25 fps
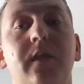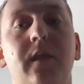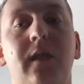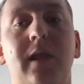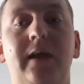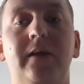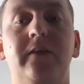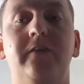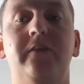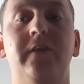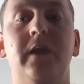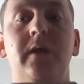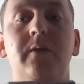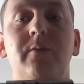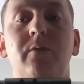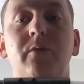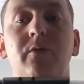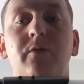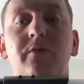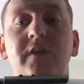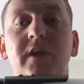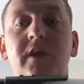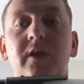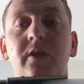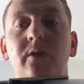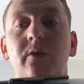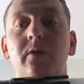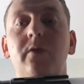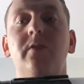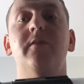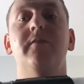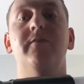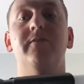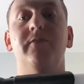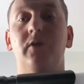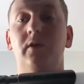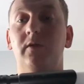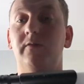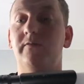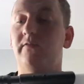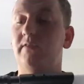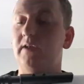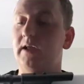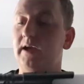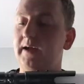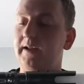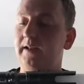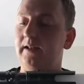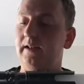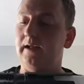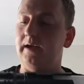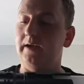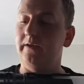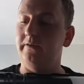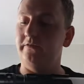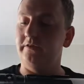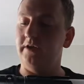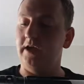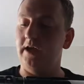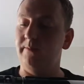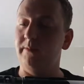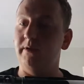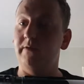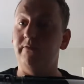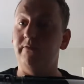lightsaber review, Fallen Flyte Lightsaber